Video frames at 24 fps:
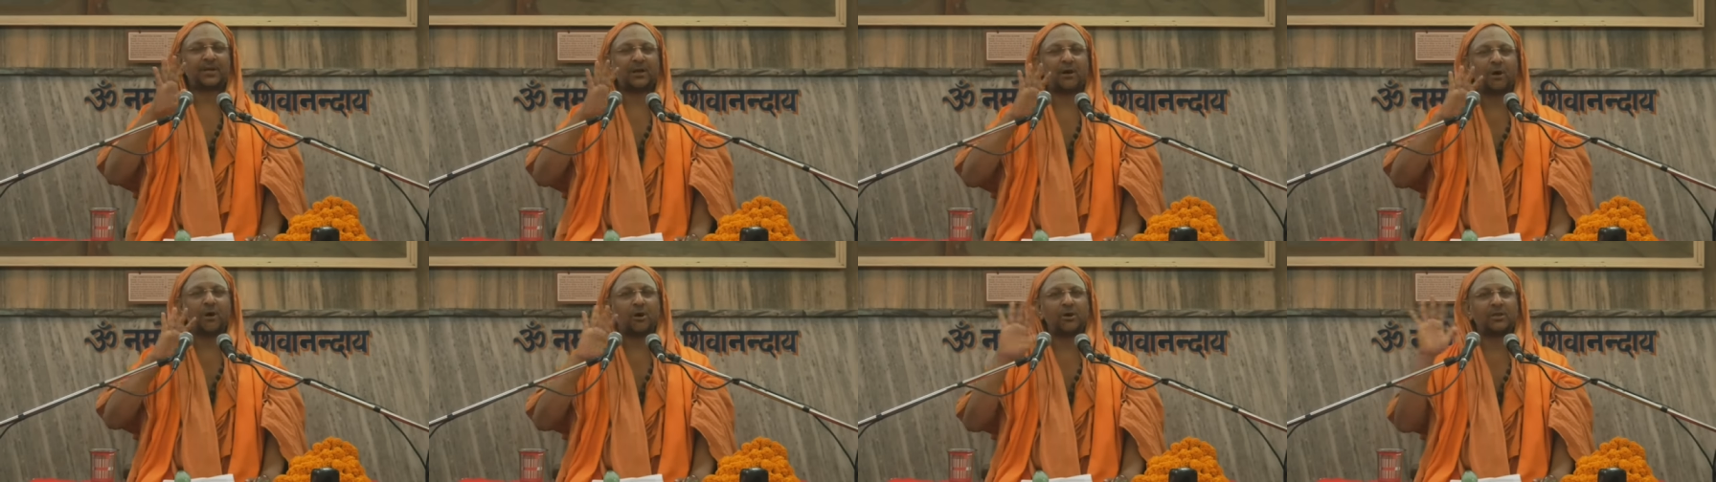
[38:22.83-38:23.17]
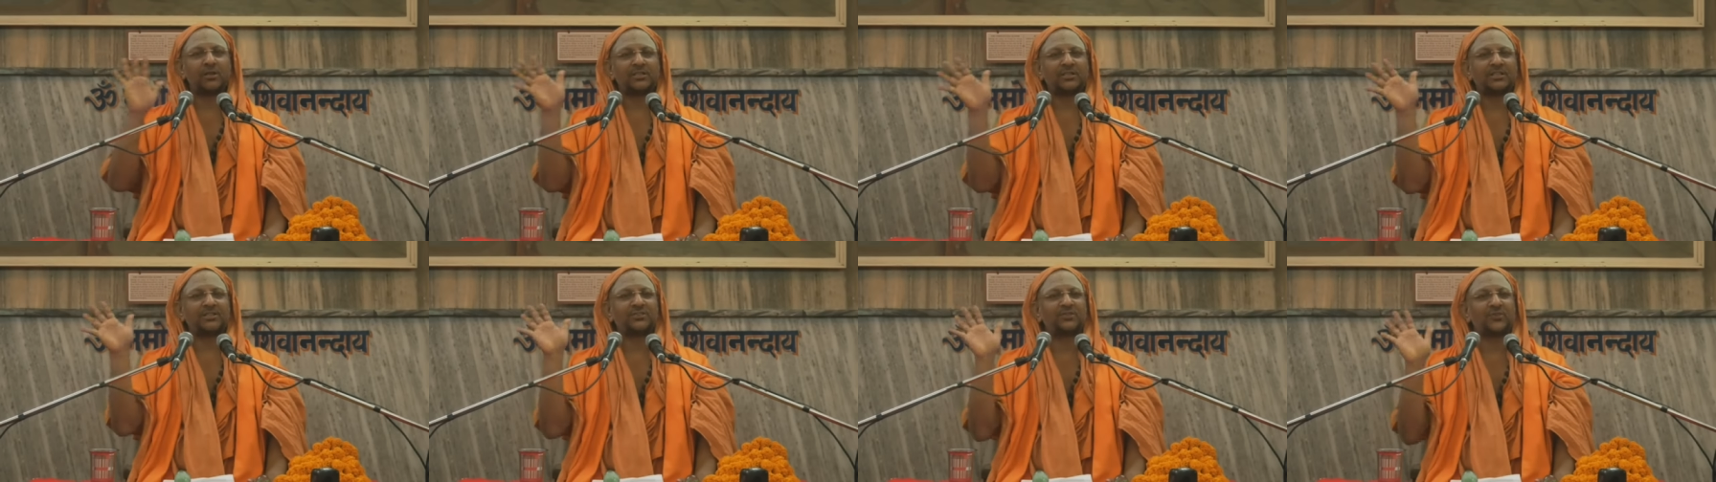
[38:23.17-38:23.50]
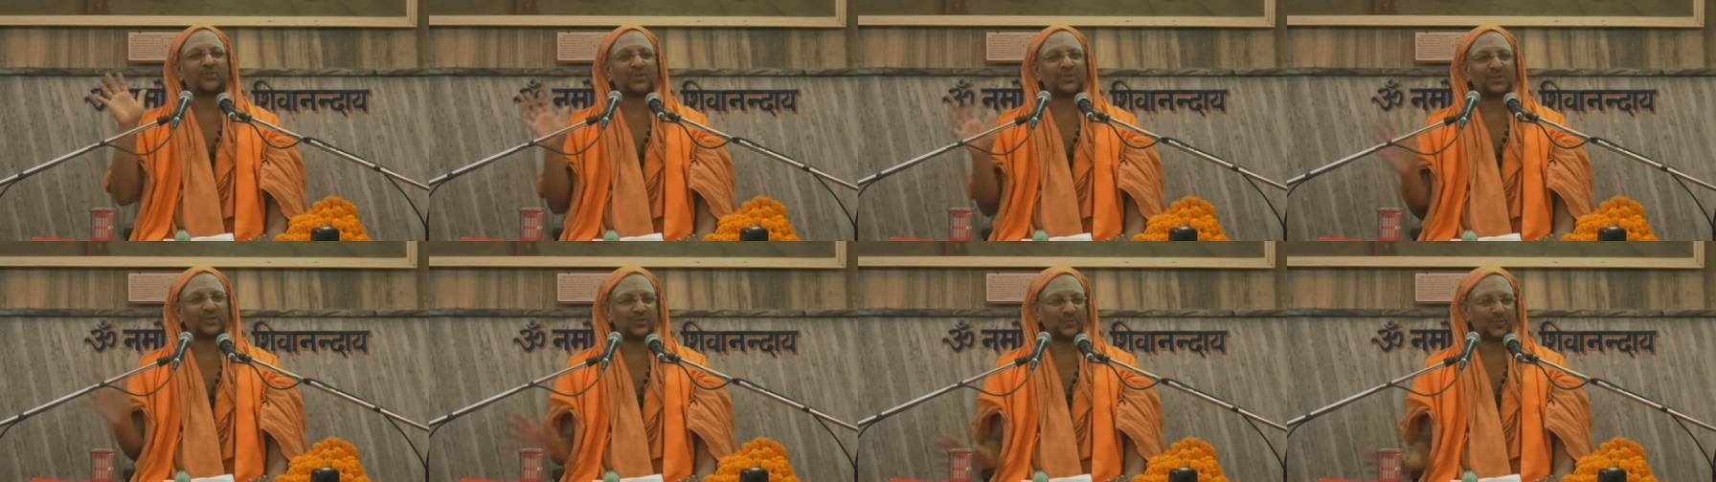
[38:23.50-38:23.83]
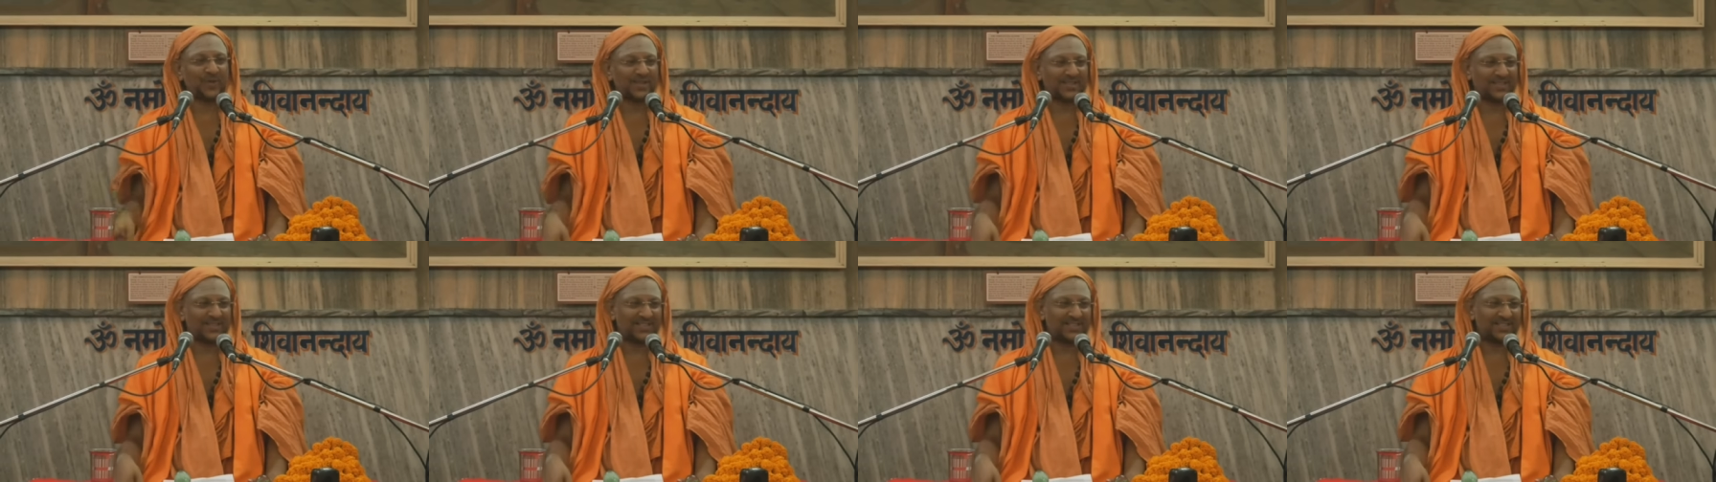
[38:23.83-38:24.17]
by all the
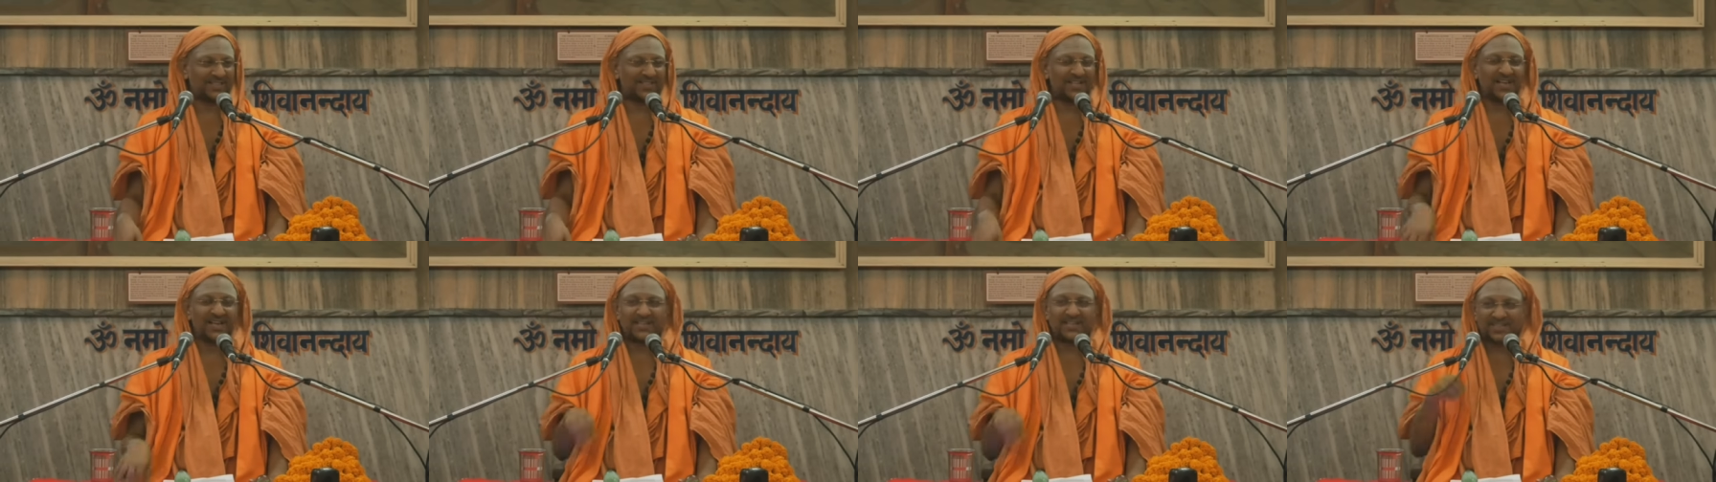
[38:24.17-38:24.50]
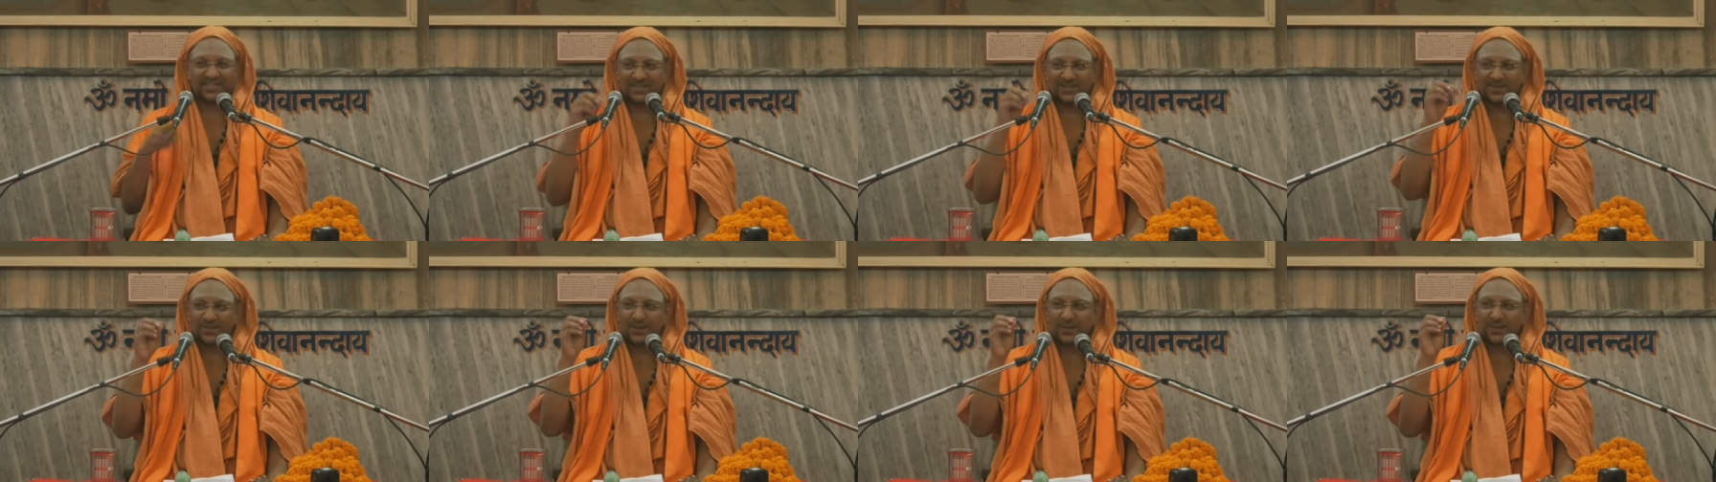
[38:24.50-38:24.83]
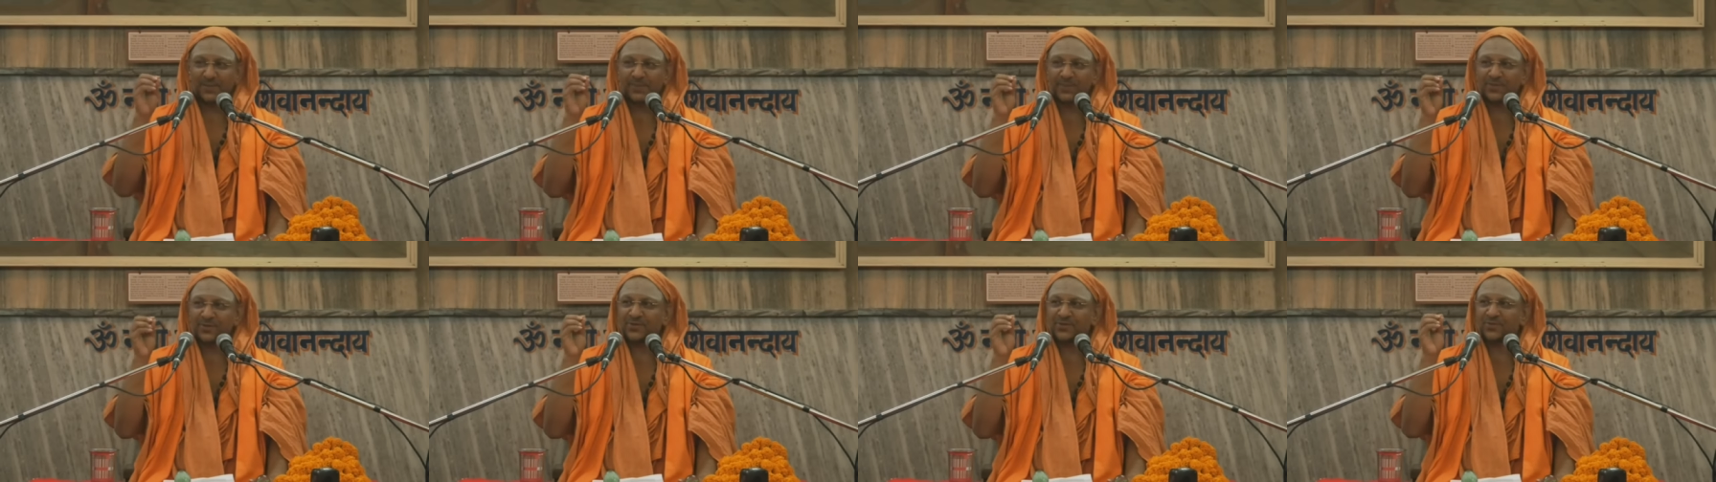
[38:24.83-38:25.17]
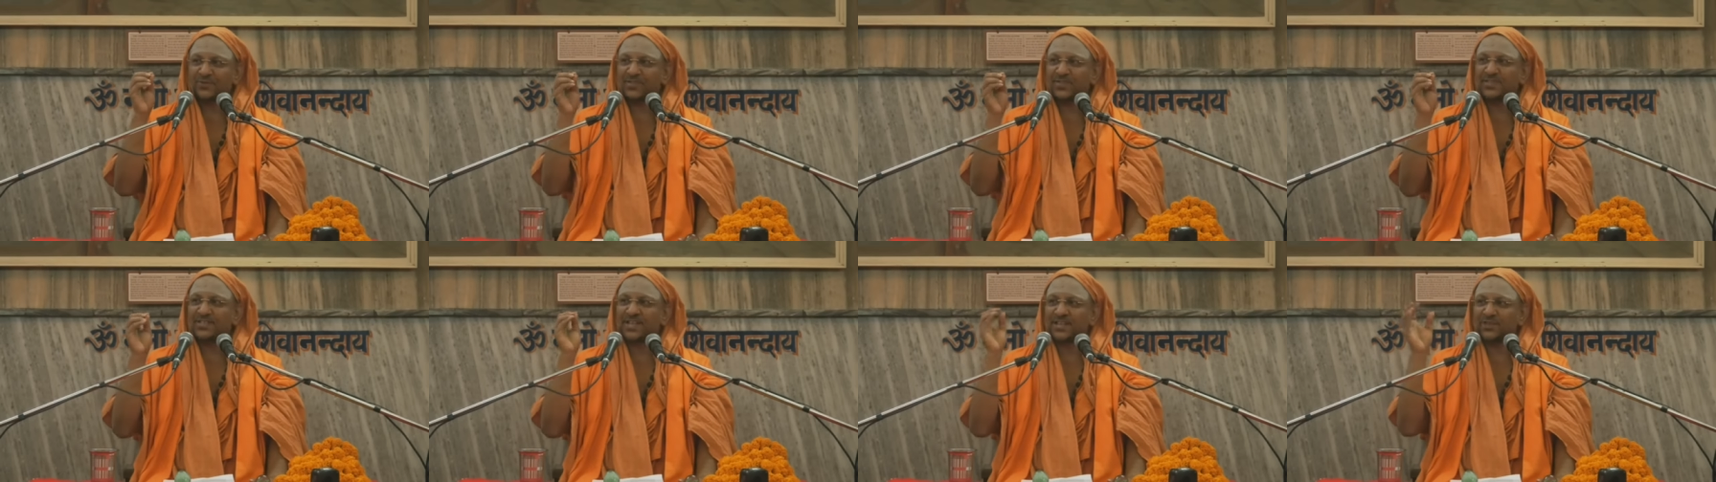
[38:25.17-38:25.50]
dvandvas. That is the purpose
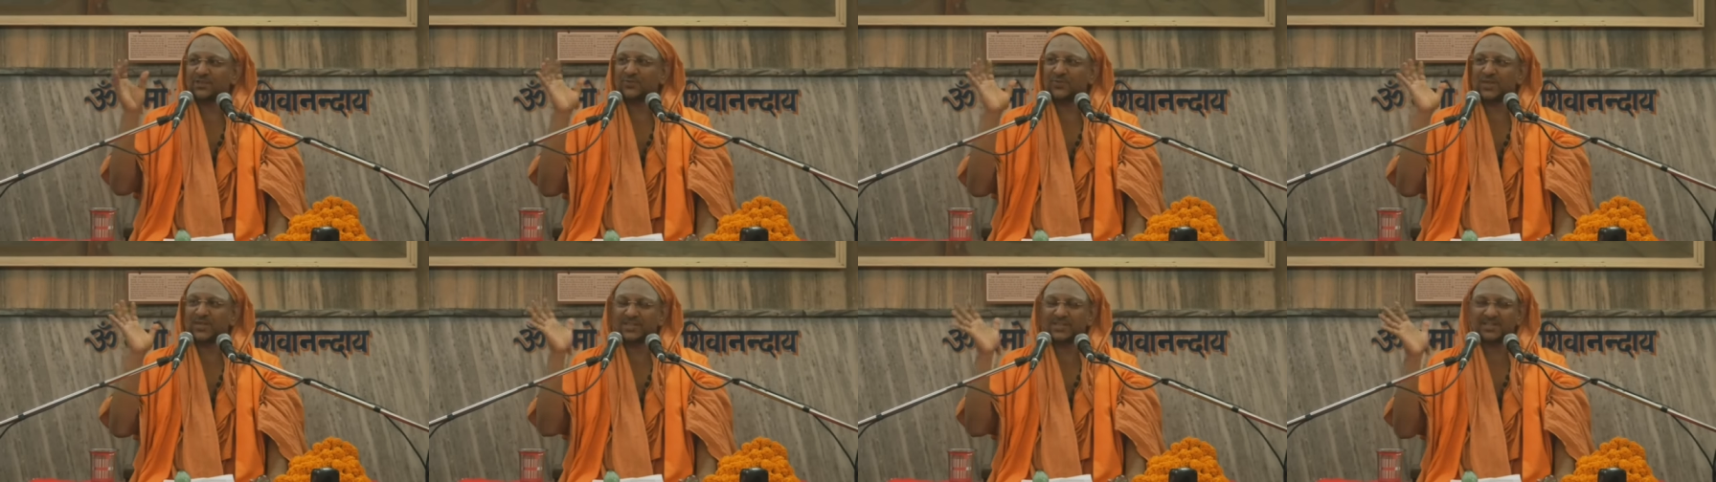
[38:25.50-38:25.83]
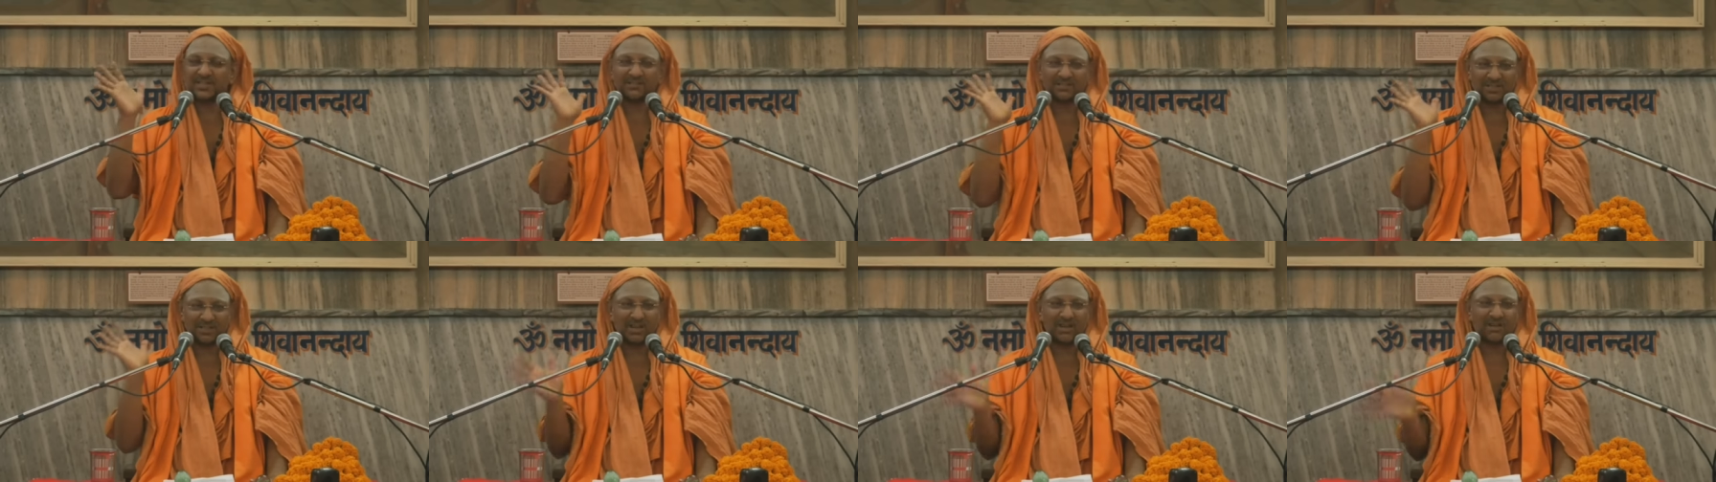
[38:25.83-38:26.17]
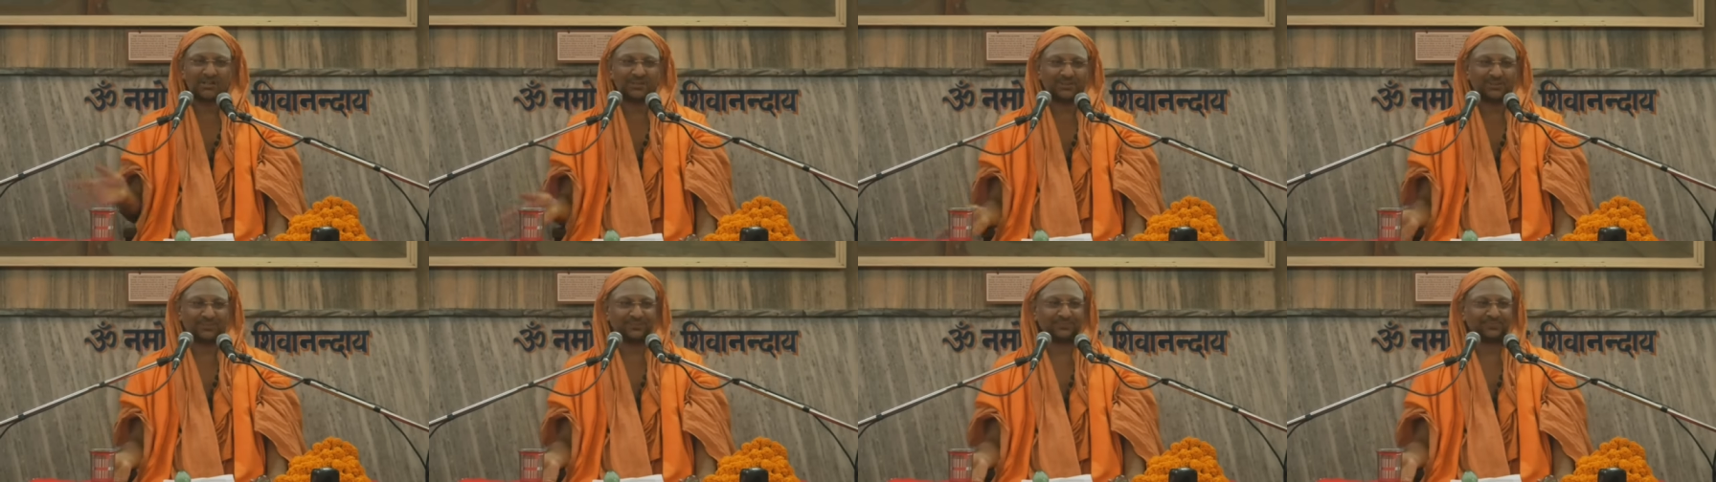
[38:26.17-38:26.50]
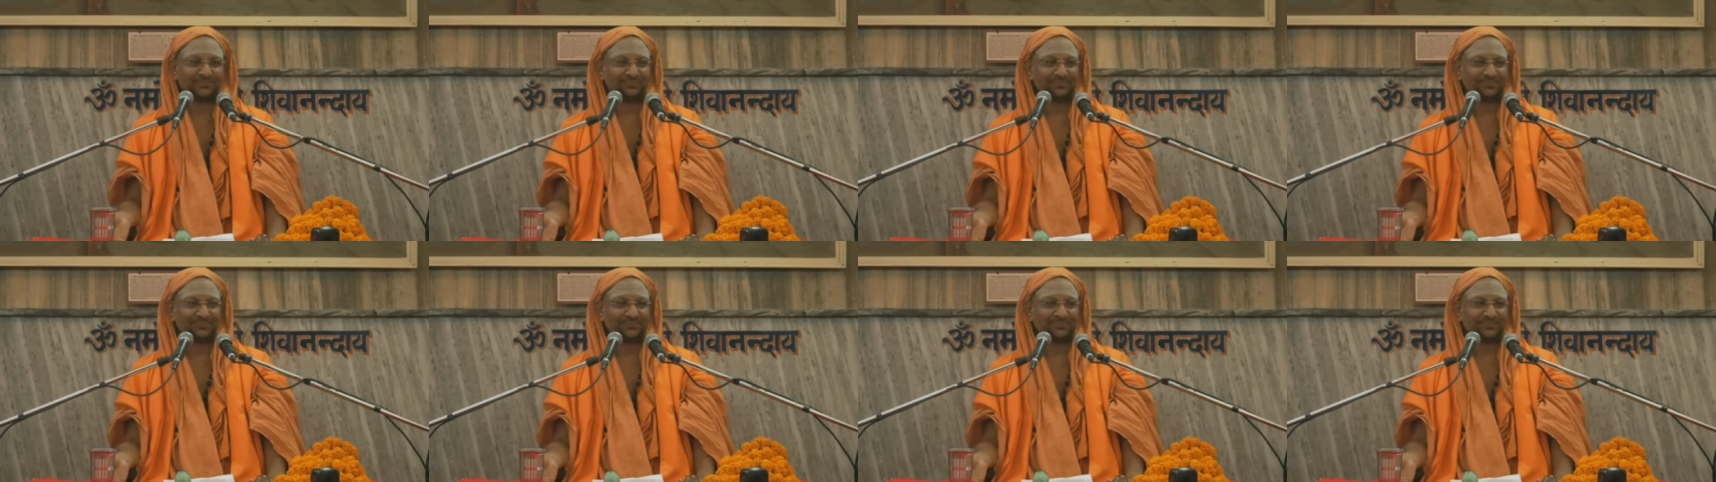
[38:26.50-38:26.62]
of this Advaita Jnana.